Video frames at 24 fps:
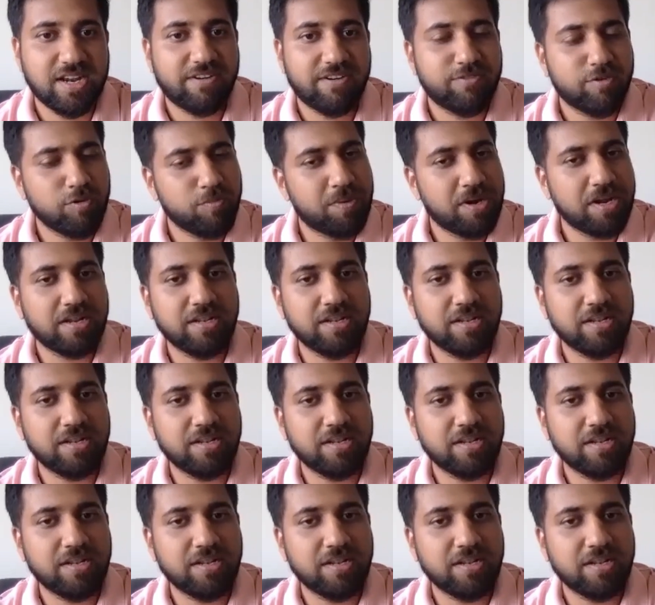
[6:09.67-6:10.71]
have to bring
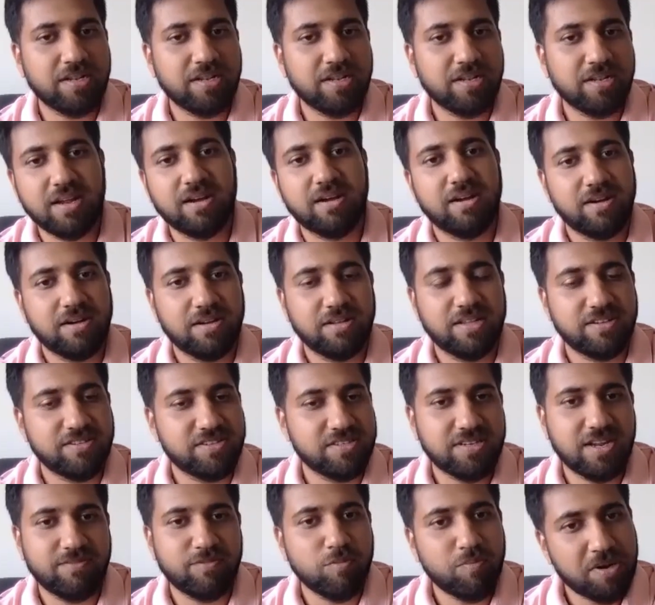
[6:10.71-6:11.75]
their they just have to
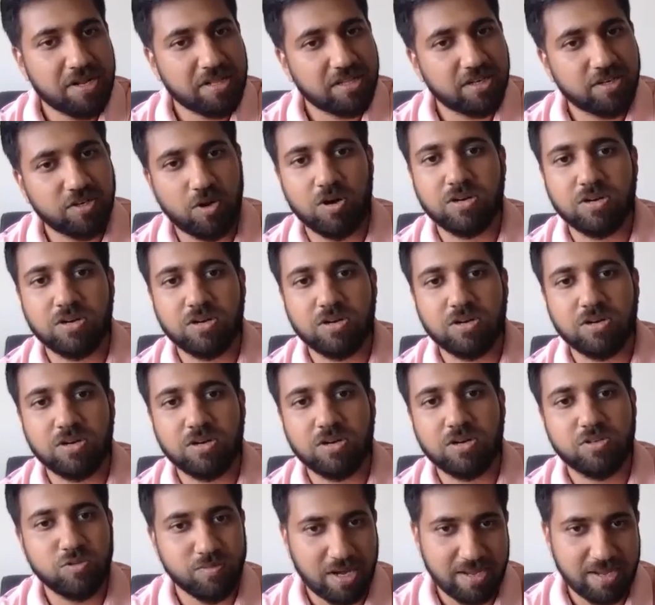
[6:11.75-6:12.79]
bring the dog to my place,